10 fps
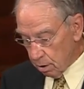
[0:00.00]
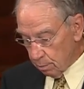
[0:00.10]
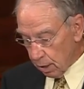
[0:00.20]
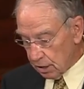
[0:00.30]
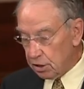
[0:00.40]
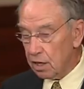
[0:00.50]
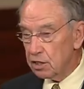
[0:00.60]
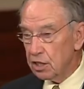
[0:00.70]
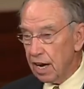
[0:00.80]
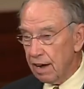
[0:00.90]
by
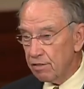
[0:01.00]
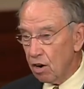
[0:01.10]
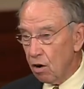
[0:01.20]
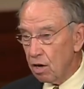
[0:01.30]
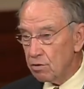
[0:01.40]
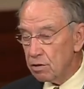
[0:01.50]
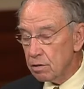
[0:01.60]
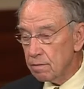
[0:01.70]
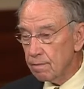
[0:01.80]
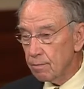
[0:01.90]
Judge Kavanaugh's
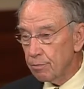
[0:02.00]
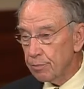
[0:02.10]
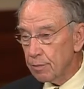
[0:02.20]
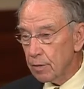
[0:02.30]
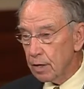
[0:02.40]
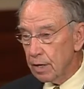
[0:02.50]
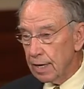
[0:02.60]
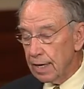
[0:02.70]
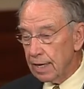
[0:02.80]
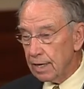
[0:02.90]

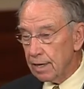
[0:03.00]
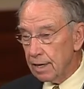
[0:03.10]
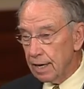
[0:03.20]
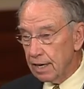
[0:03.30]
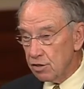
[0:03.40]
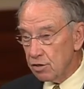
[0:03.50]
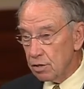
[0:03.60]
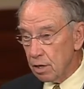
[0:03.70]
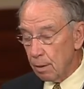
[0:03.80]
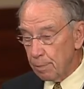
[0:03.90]
in
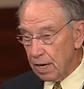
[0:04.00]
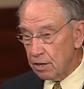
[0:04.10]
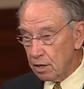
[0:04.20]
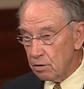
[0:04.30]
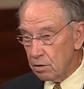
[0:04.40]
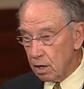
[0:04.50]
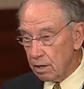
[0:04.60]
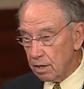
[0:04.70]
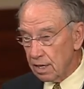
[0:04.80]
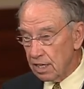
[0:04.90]
his opinions on
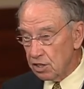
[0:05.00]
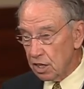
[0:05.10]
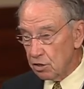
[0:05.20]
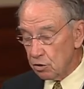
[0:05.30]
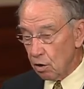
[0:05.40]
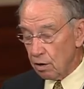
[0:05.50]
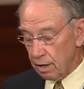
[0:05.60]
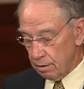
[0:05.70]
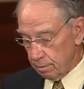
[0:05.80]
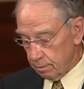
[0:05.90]
the D.C. Circuit.